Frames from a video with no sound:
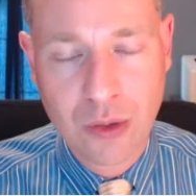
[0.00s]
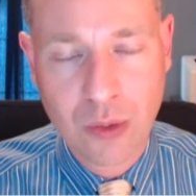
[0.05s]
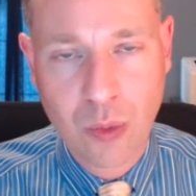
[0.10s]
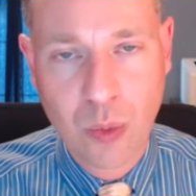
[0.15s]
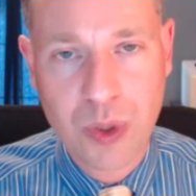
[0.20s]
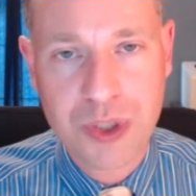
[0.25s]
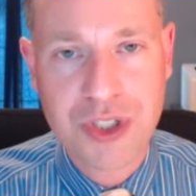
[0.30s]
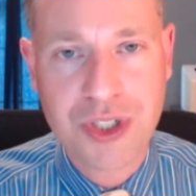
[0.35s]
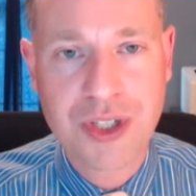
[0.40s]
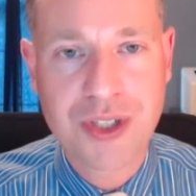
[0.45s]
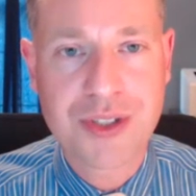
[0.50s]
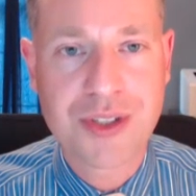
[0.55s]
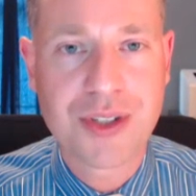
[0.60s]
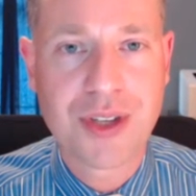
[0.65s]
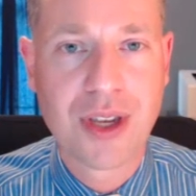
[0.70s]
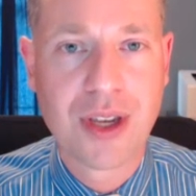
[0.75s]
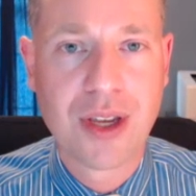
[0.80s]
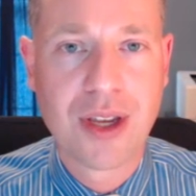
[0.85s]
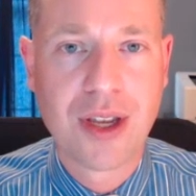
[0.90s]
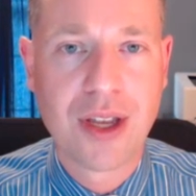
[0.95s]
which is
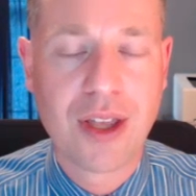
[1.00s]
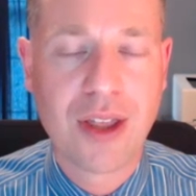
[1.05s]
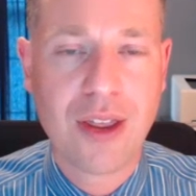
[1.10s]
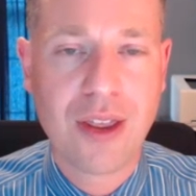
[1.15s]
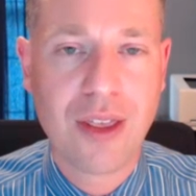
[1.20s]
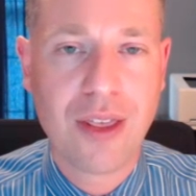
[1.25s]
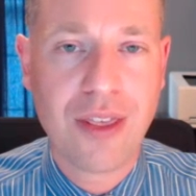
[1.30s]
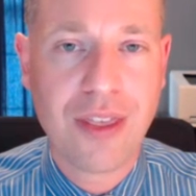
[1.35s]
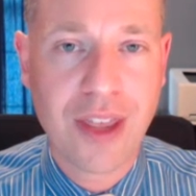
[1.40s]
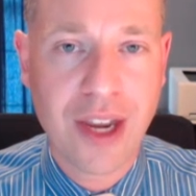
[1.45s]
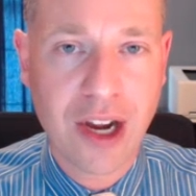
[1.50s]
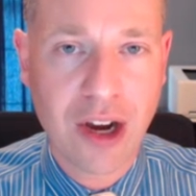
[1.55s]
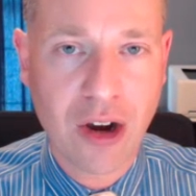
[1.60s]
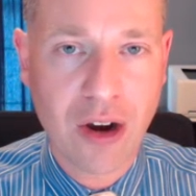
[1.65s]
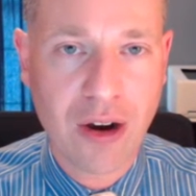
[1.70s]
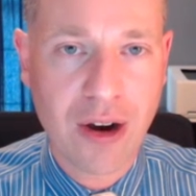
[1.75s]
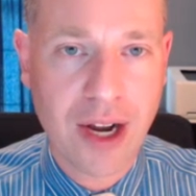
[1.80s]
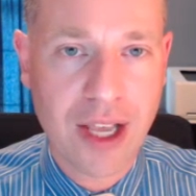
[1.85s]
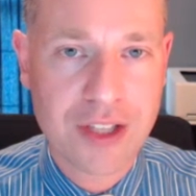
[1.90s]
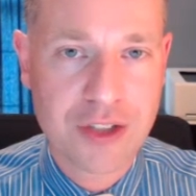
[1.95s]

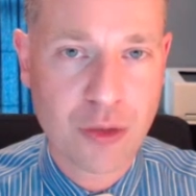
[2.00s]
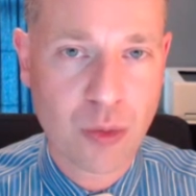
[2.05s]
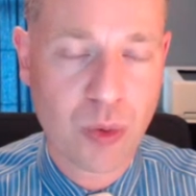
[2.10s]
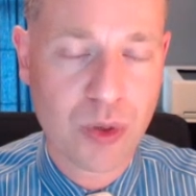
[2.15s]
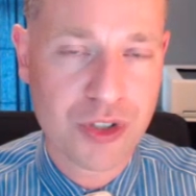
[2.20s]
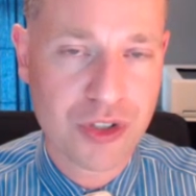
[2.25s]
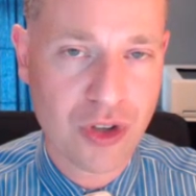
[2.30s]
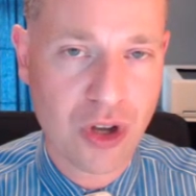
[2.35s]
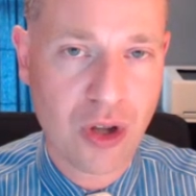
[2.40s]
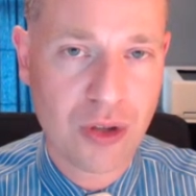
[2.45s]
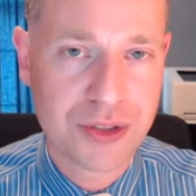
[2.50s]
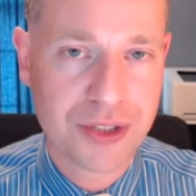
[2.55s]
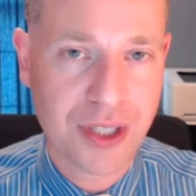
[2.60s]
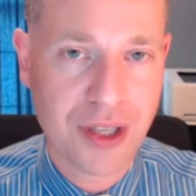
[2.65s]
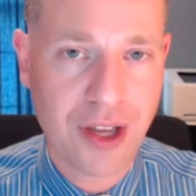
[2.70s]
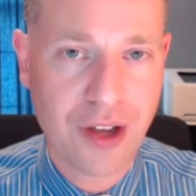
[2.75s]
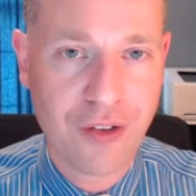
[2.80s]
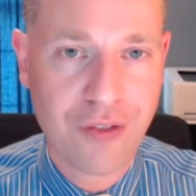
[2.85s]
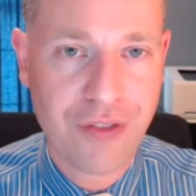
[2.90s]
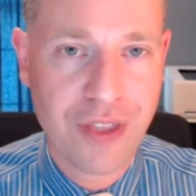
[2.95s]
there as a result
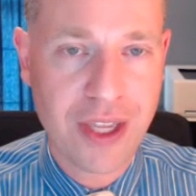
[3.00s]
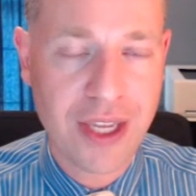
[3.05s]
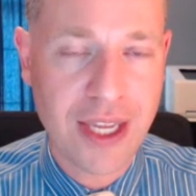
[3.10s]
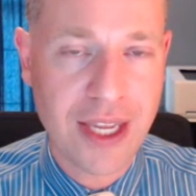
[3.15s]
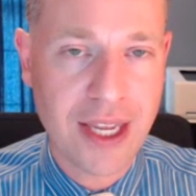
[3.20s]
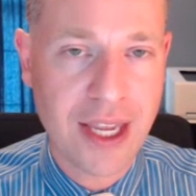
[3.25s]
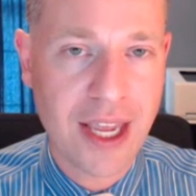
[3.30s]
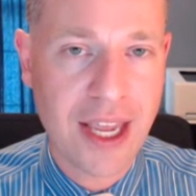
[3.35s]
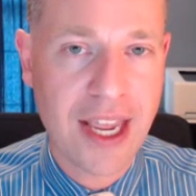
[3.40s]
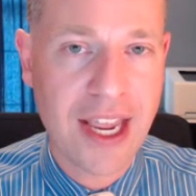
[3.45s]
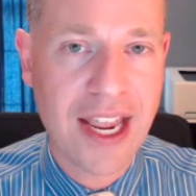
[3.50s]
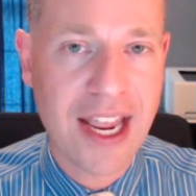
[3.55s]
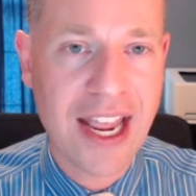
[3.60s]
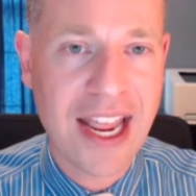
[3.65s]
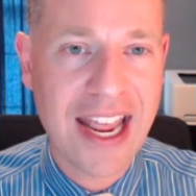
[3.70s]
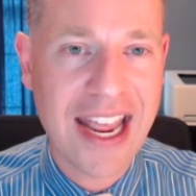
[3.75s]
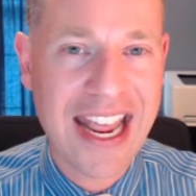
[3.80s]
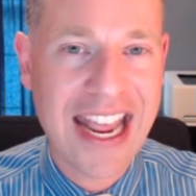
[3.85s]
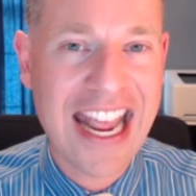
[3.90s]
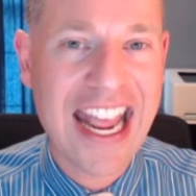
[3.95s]
of the
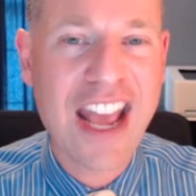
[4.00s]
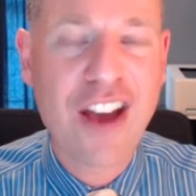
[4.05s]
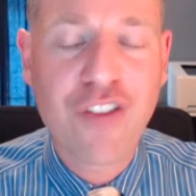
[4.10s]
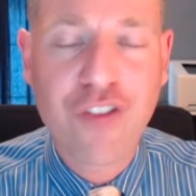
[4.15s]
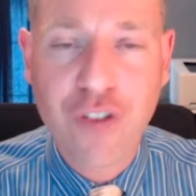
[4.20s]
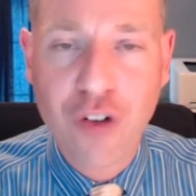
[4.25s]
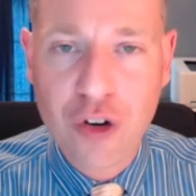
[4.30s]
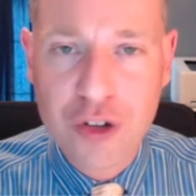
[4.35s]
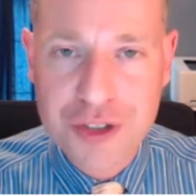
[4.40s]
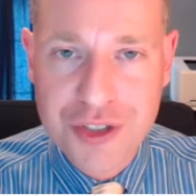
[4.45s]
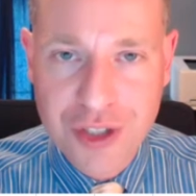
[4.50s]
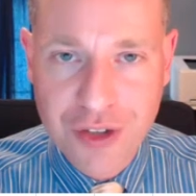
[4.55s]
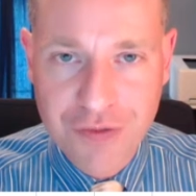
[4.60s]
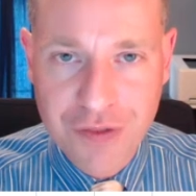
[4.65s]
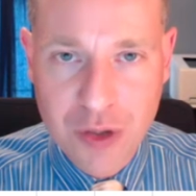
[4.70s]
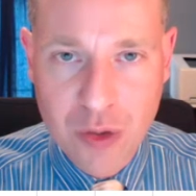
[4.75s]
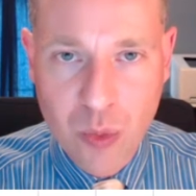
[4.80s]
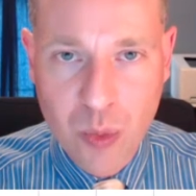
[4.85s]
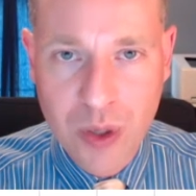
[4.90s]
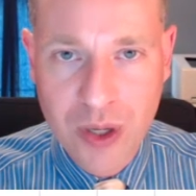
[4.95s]
efforts, if
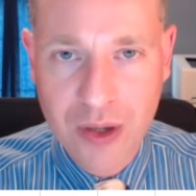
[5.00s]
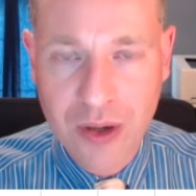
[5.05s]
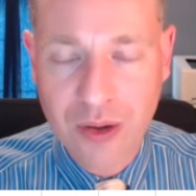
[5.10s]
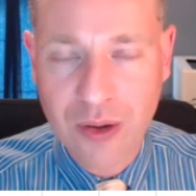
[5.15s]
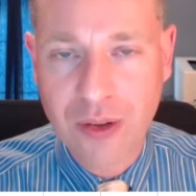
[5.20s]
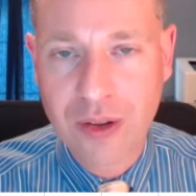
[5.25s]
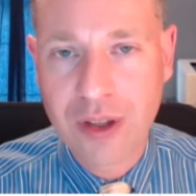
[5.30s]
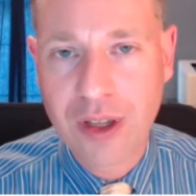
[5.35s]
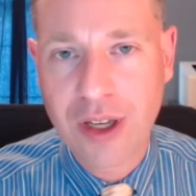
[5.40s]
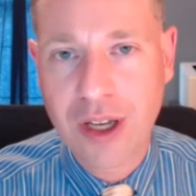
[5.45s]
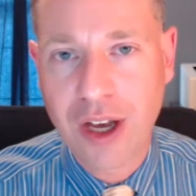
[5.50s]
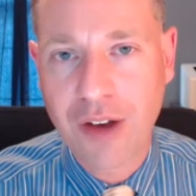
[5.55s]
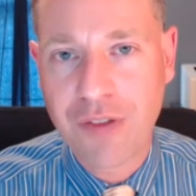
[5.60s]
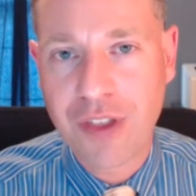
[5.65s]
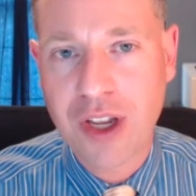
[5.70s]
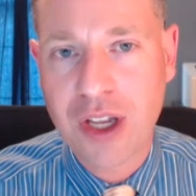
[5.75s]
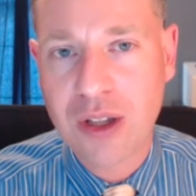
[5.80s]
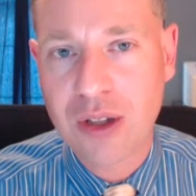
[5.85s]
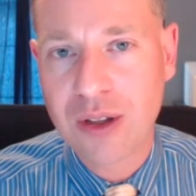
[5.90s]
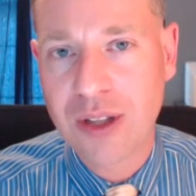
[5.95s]
you will, of the
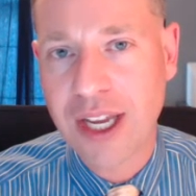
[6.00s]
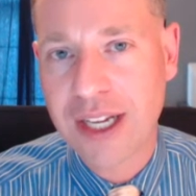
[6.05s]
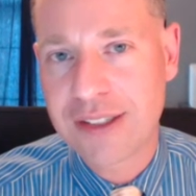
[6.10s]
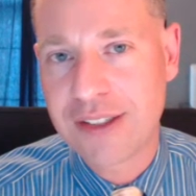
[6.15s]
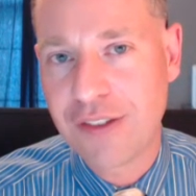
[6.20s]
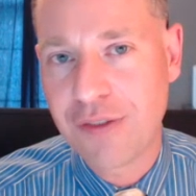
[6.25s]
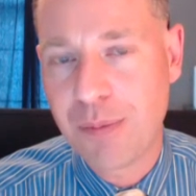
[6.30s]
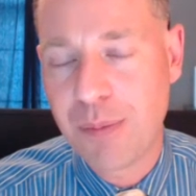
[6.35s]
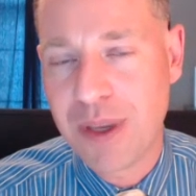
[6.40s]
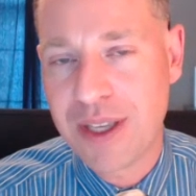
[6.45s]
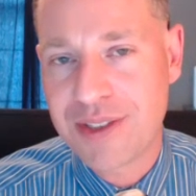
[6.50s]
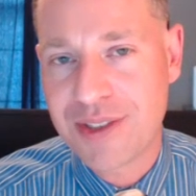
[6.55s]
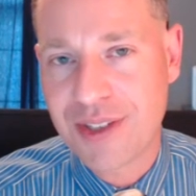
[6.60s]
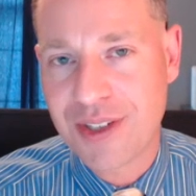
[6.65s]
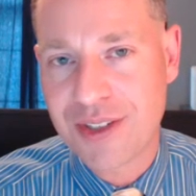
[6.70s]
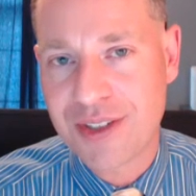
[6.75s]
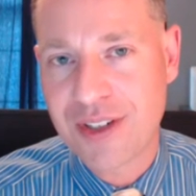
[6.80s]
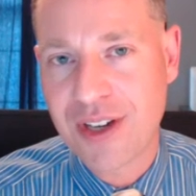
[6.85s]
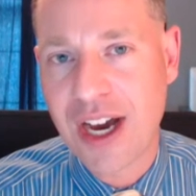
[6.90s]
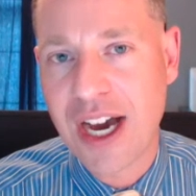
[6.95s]
collective
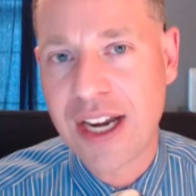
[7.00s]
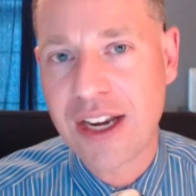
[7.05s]
business,